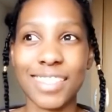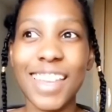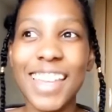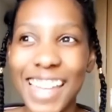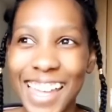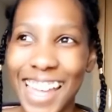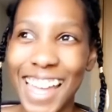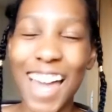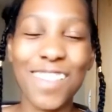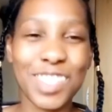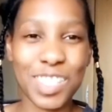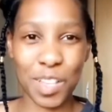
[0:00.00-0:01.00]

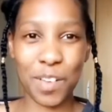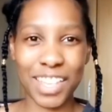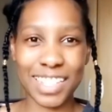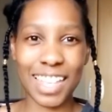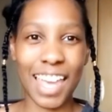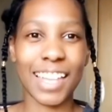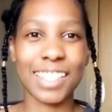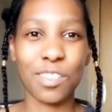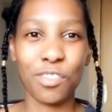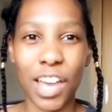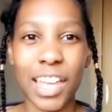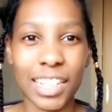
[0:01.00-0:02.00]
I'm so excited to
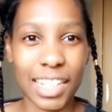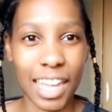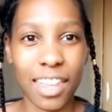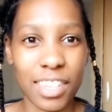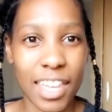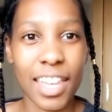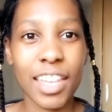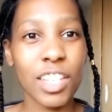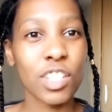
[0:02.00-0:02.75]
finally get there